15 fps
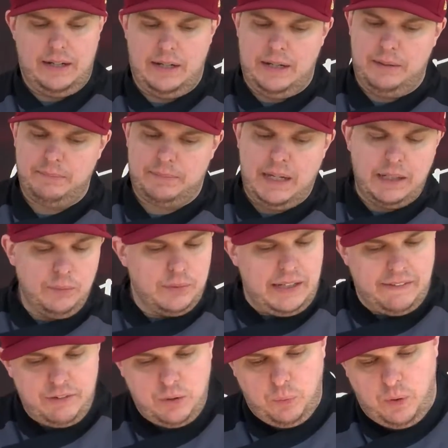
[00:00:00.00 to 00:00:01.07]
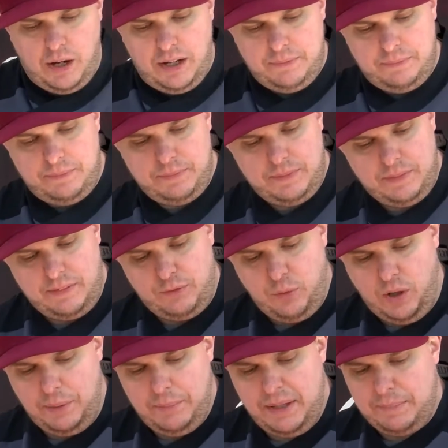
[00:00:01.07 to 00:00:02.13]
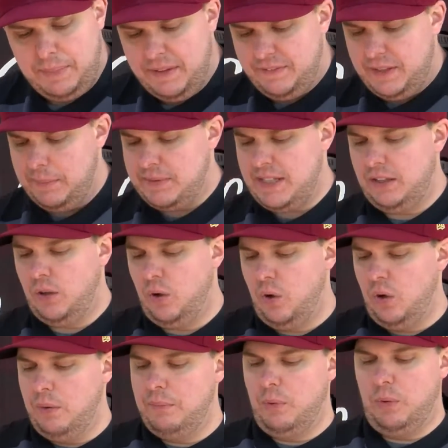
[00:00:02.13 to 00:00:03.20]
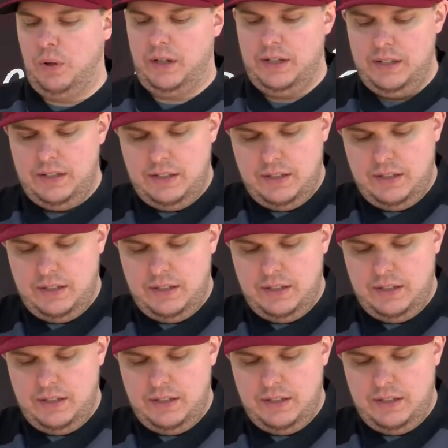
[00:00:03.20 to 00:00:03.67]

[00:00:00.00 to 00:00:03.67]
kind of whatever you want. If you want to make beef tips at home or